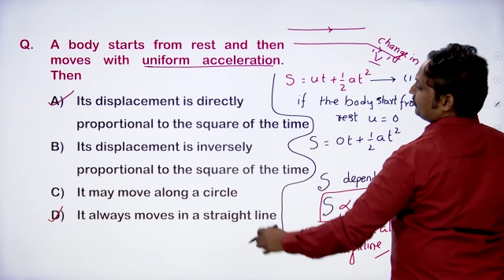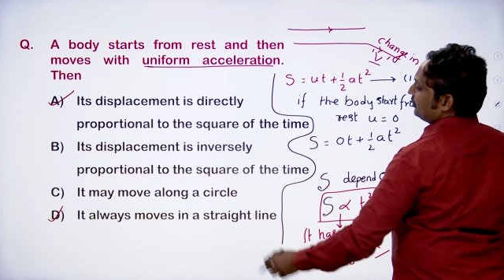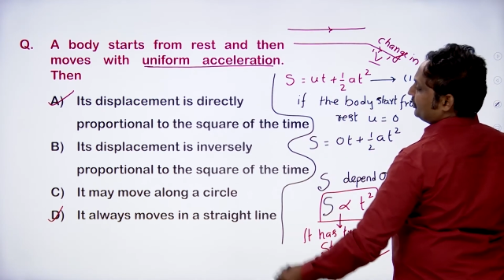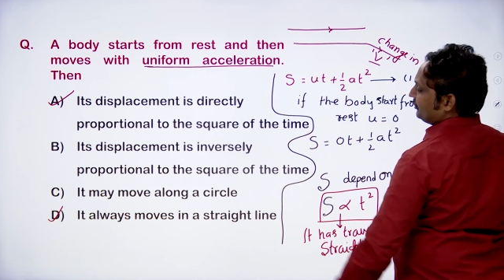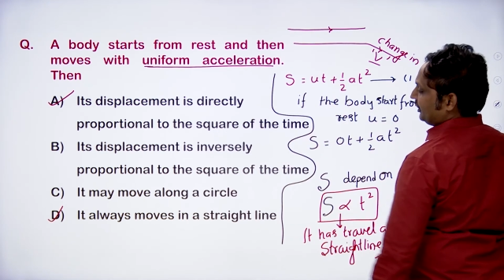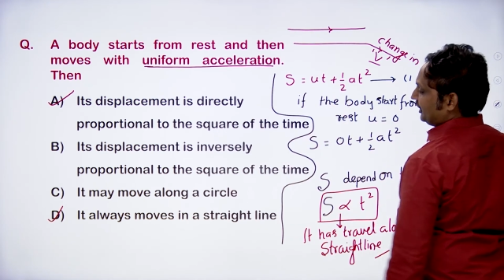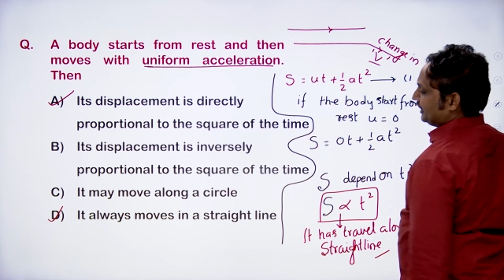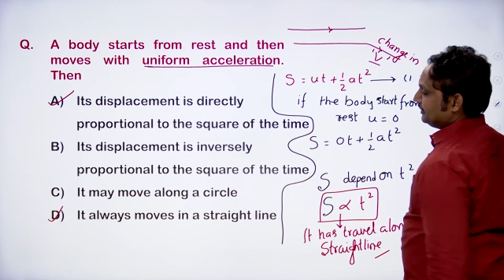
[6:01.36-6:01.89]

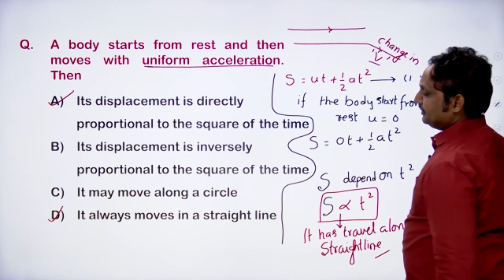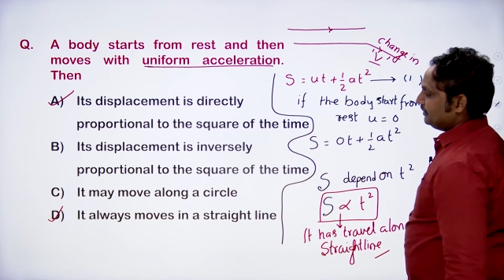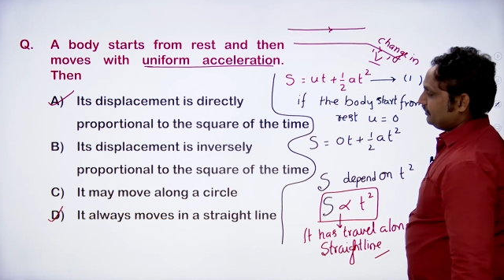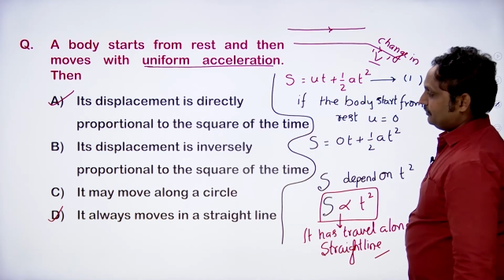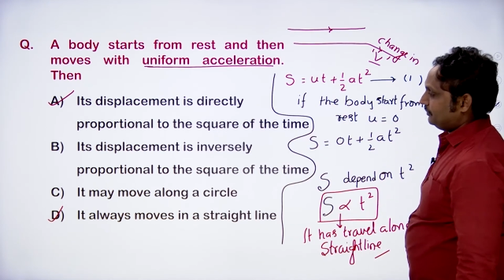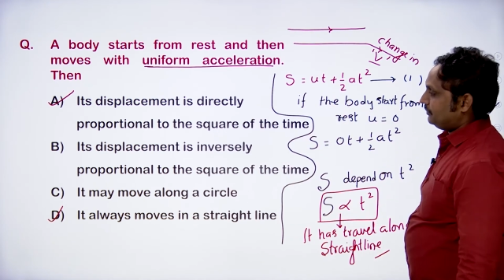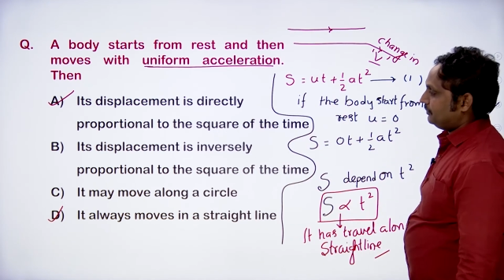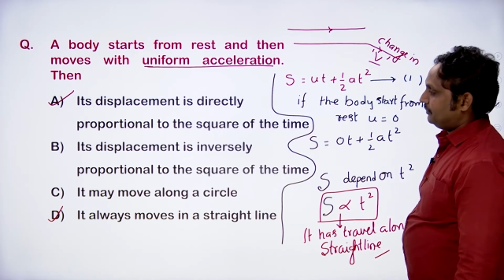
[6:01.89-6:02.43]
and
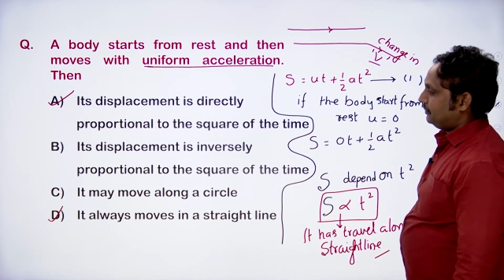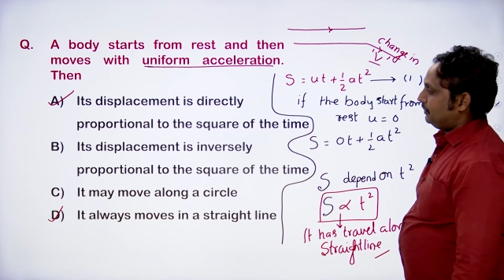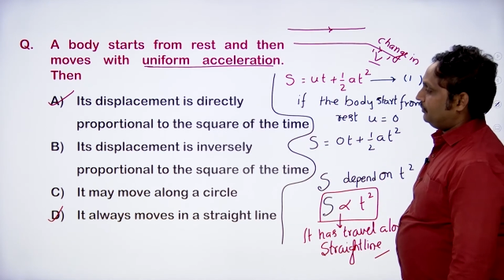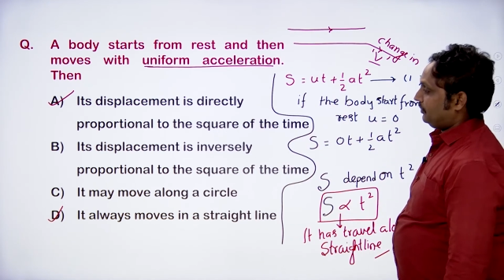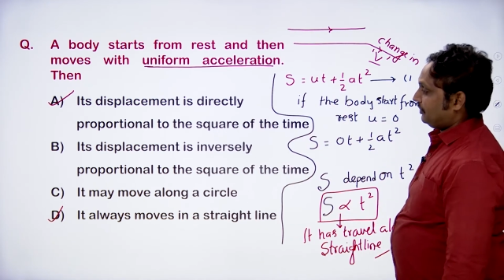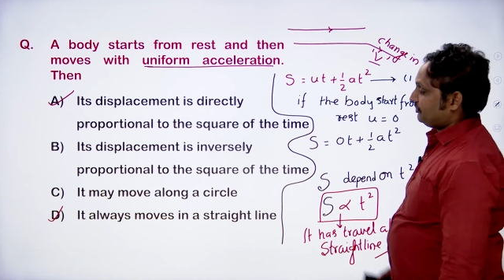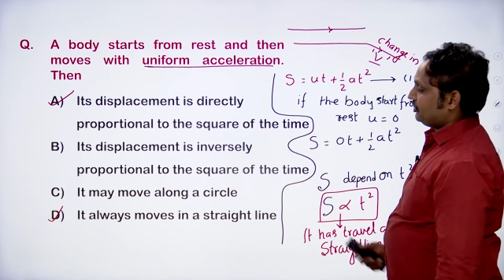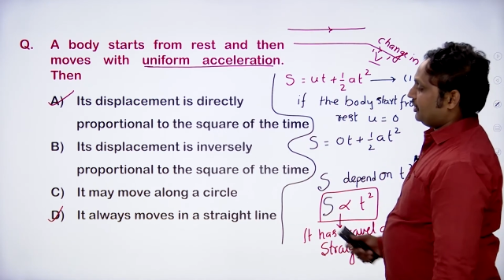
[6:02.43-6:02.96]

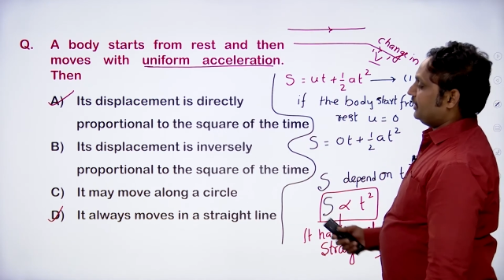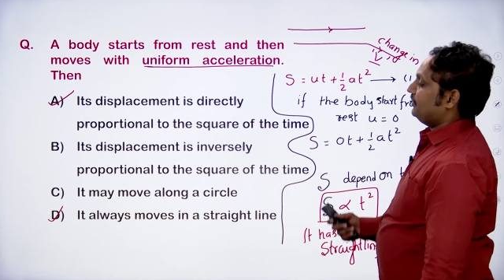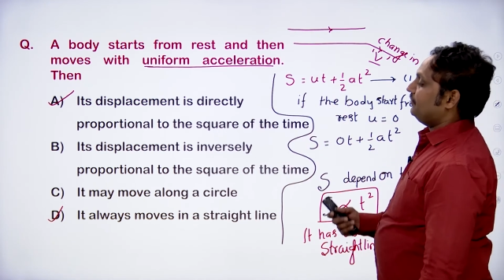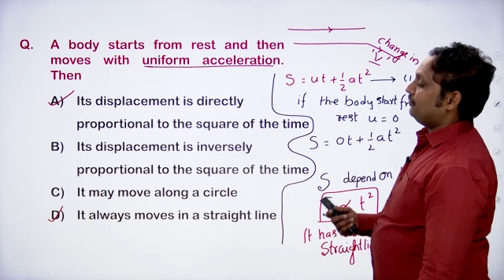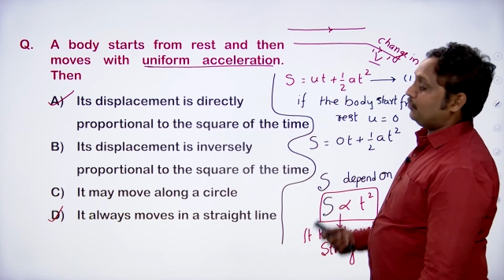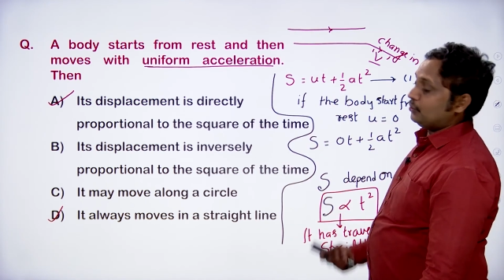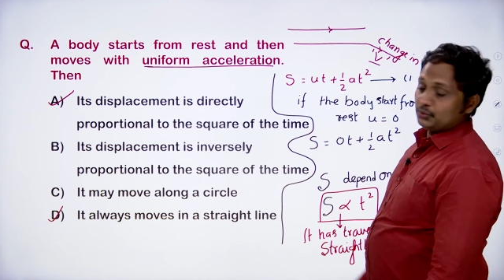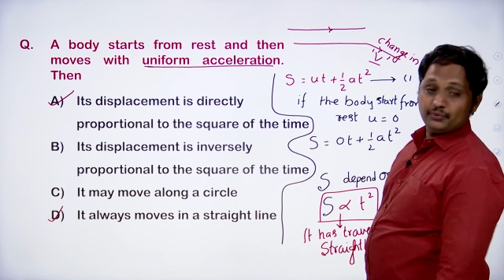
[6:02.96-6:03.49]
first and fourth